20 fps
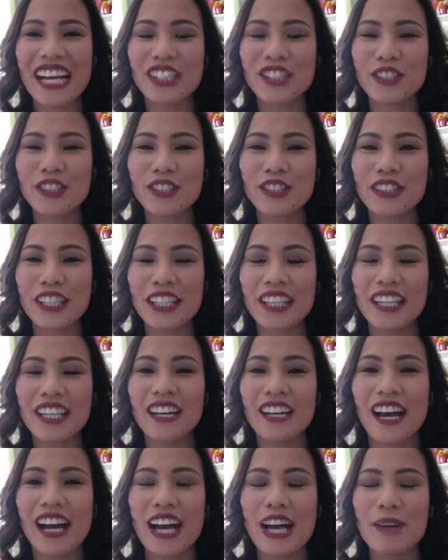
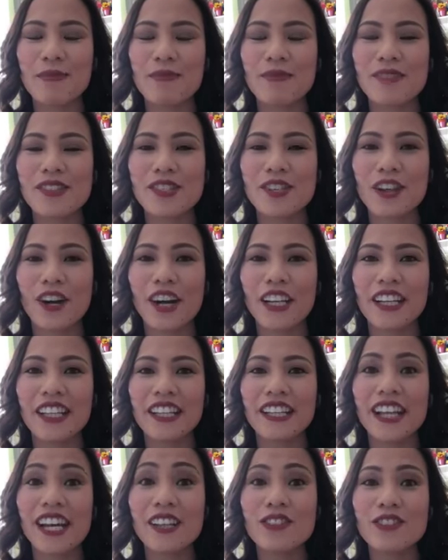actually um,
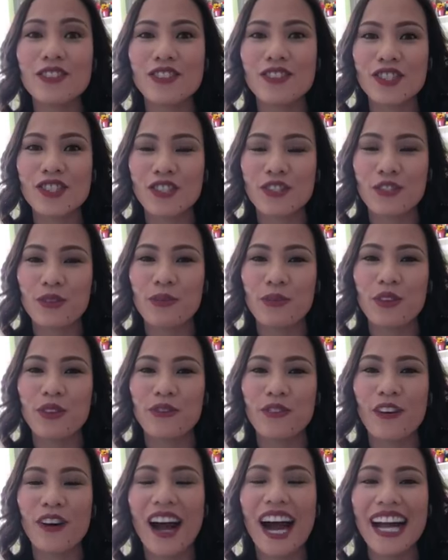started dental school
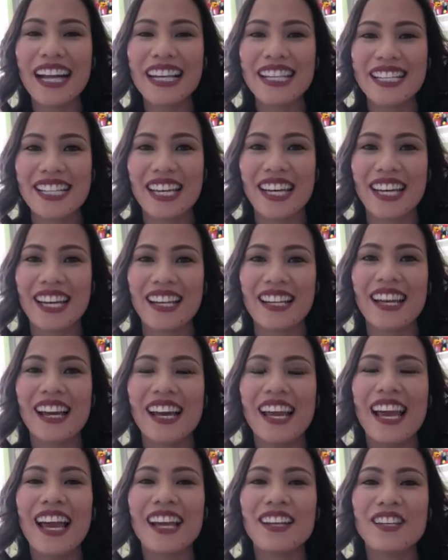before I did,
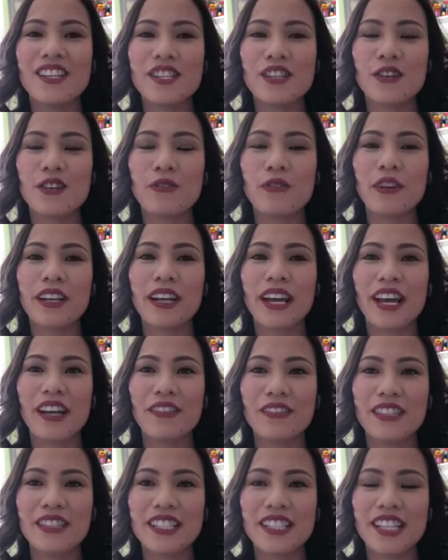oh. and so when
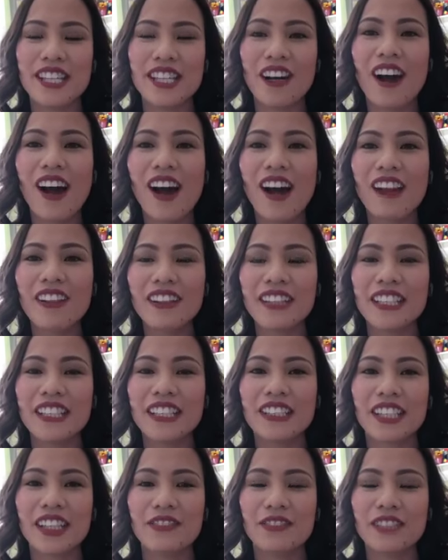I was in
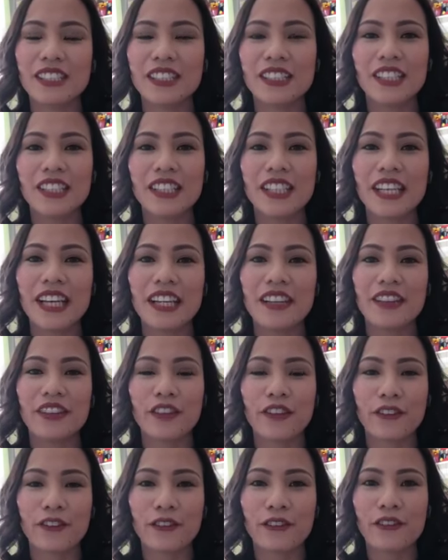college, I was looking at
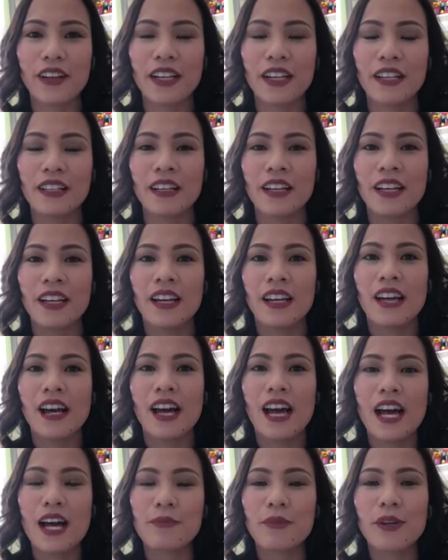different
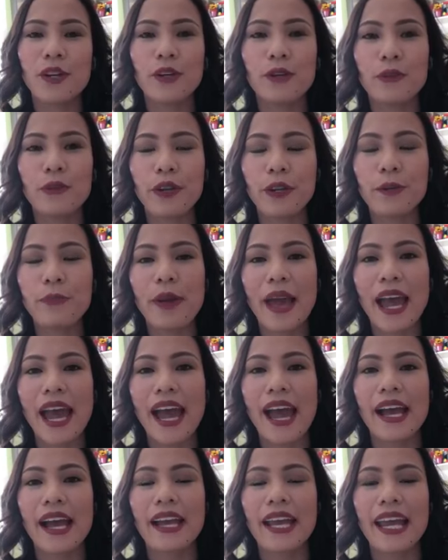um, career
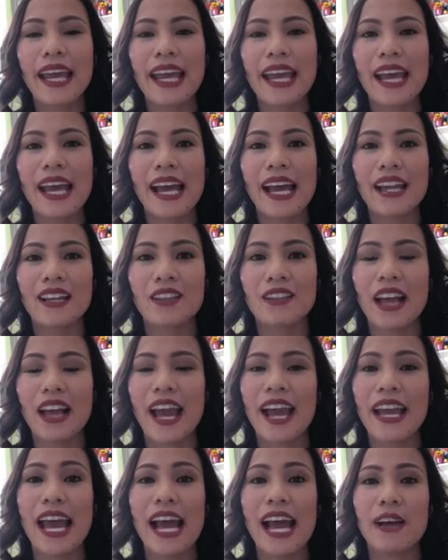path, and
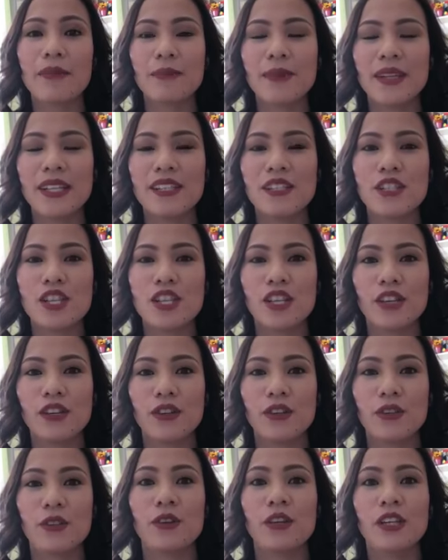I happened
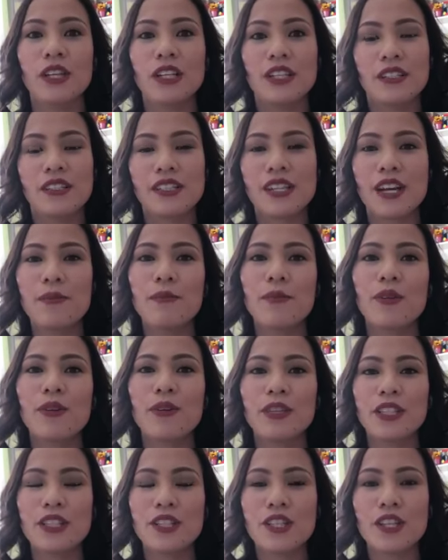to
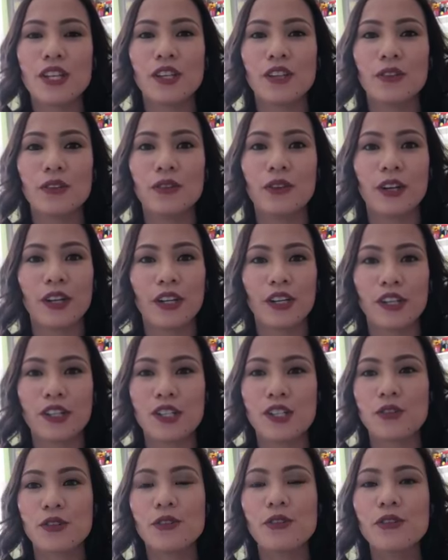stumble into her
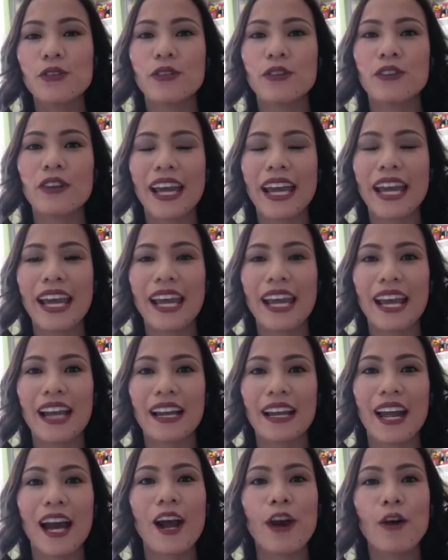school
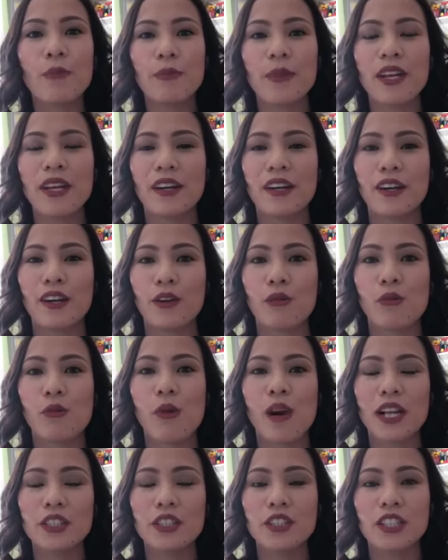and helping her and
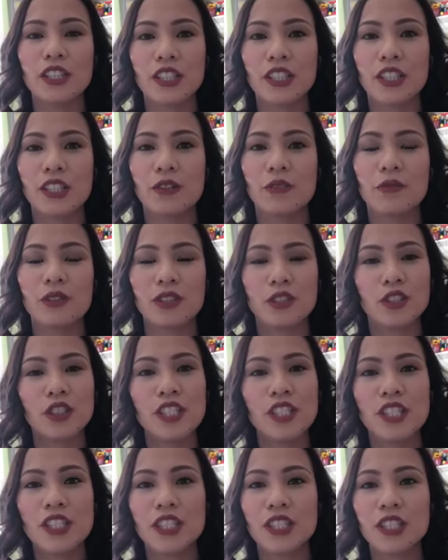watching her and what
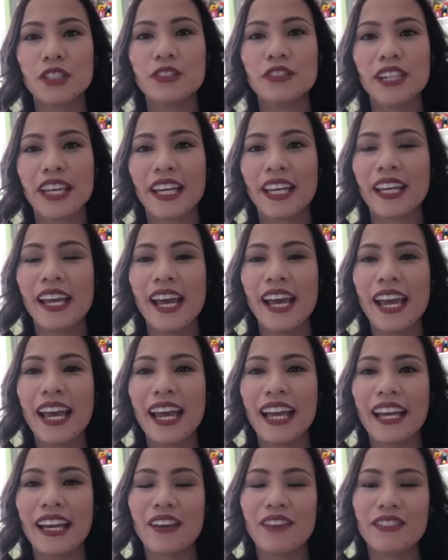she's doing.
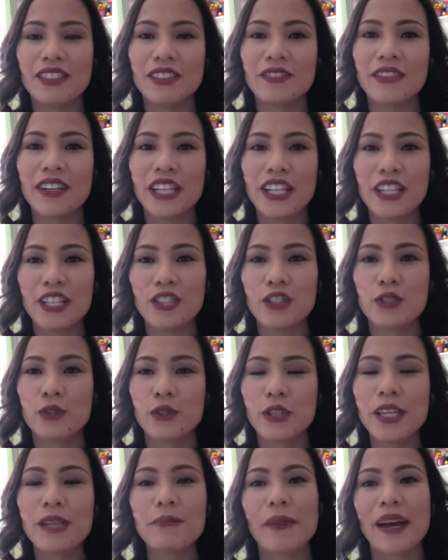And I was very
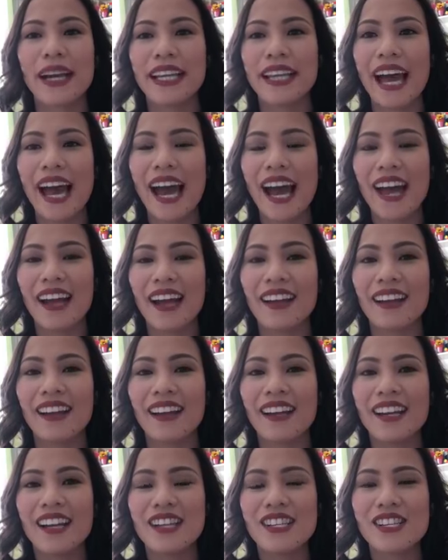intrigued by that.
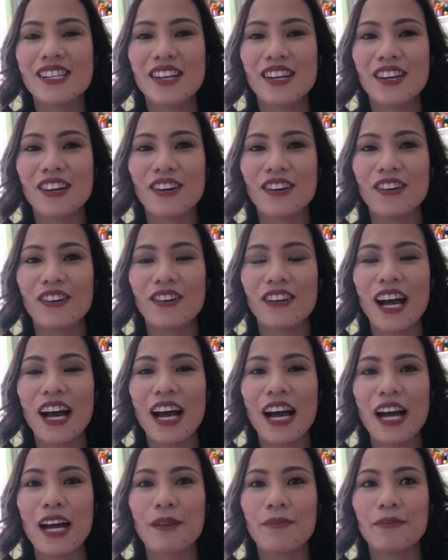So
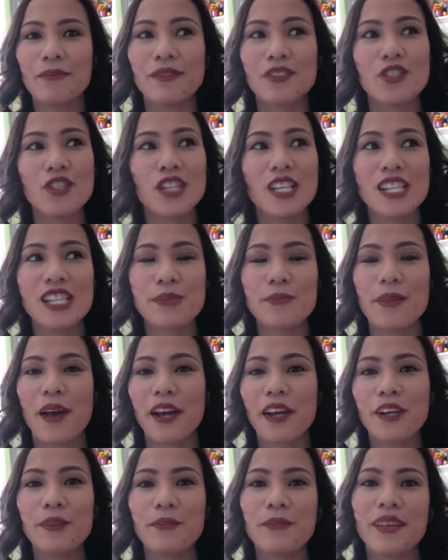um, she
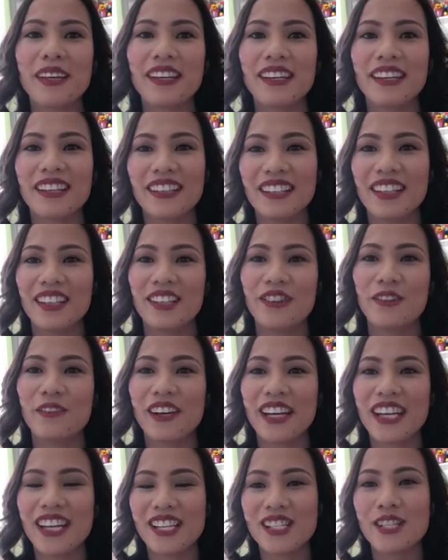inspired me in a
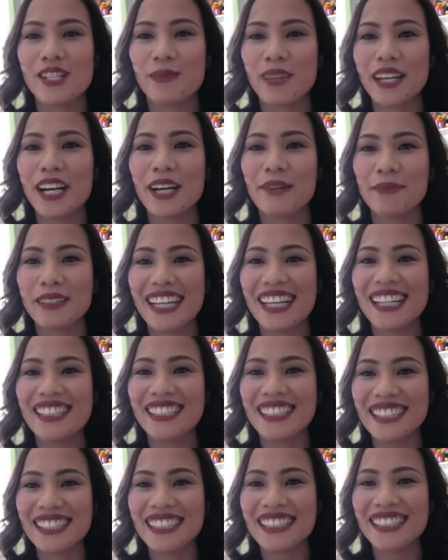way to become a
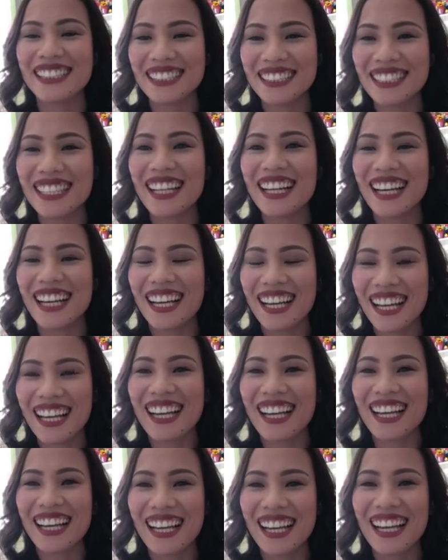dentist.
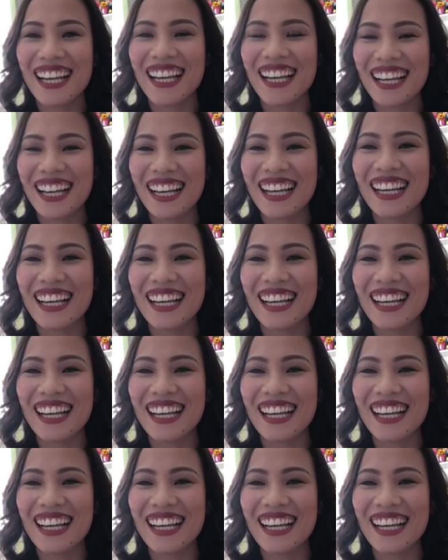Wow.